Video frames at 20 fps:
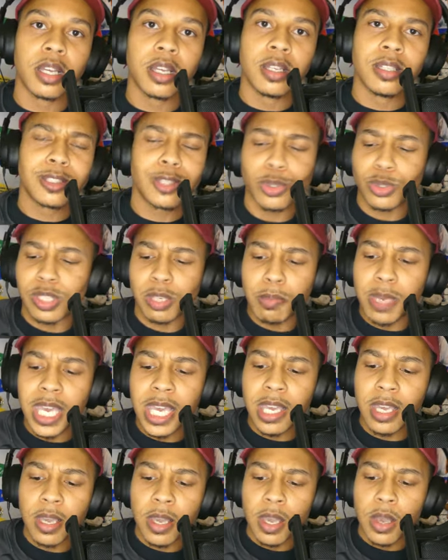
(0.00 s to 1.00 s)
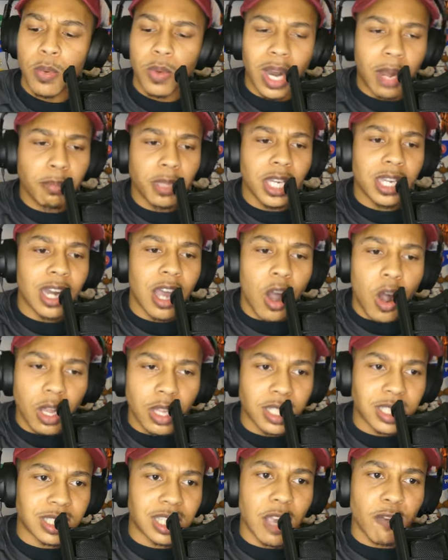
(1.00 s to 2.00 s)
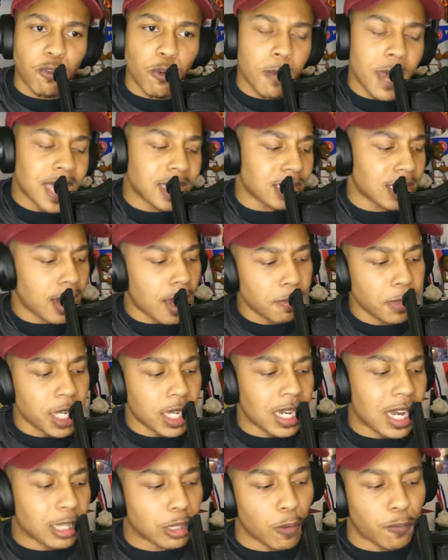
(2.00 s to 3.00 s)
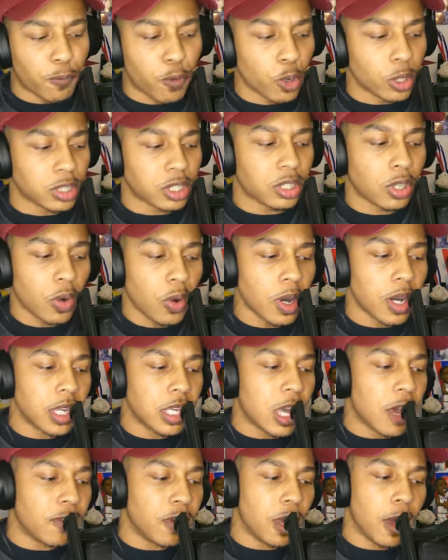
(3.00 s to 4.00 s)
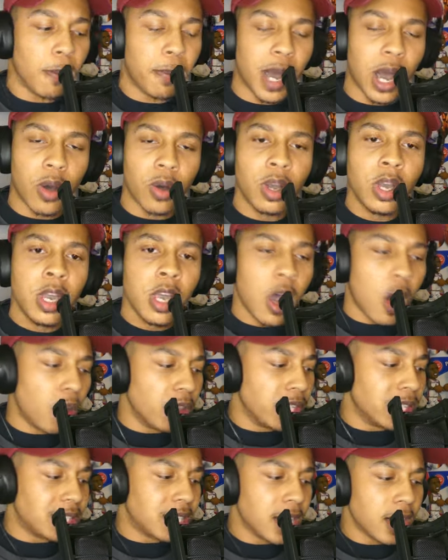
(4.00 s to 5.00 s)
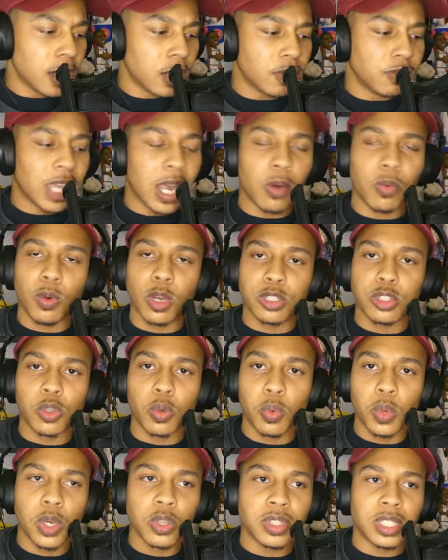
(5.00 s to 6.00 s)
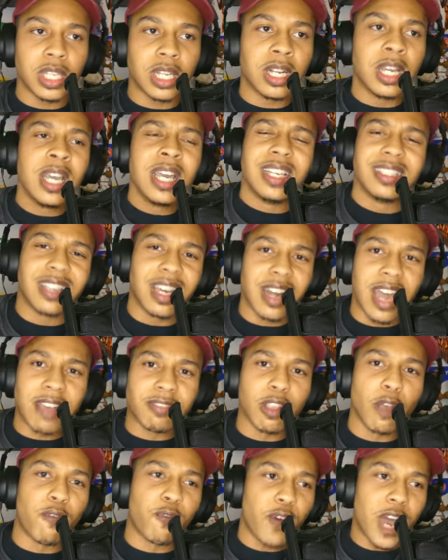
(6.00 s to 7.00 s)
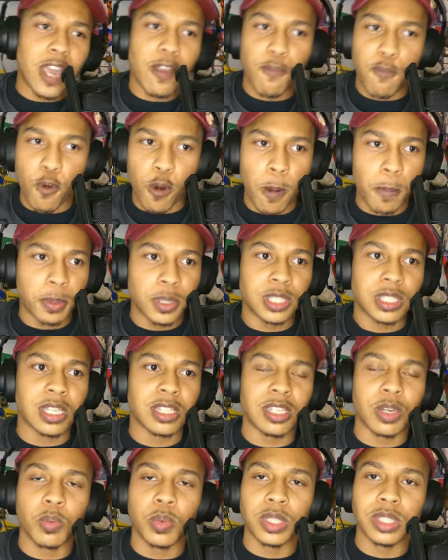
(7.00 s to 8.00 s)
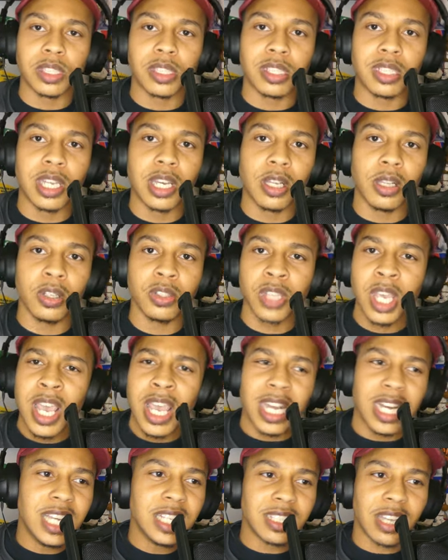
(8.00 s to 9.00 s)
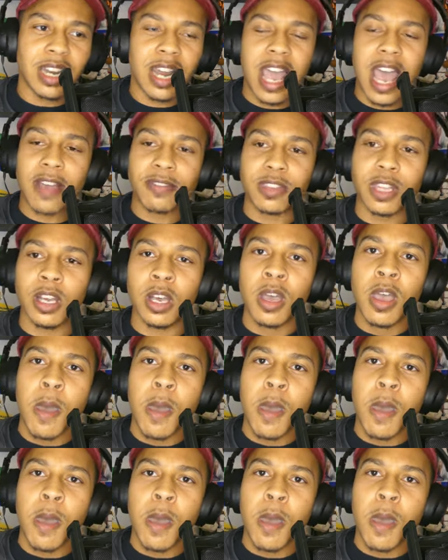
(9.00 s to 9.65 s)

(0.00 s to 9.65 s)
So to me, when I'm looking at all of this information, I'm looking at the full story of it about, oh, this narrative that Russell Wilson is going to have to fight for a position with the Steelers, and he's going to have to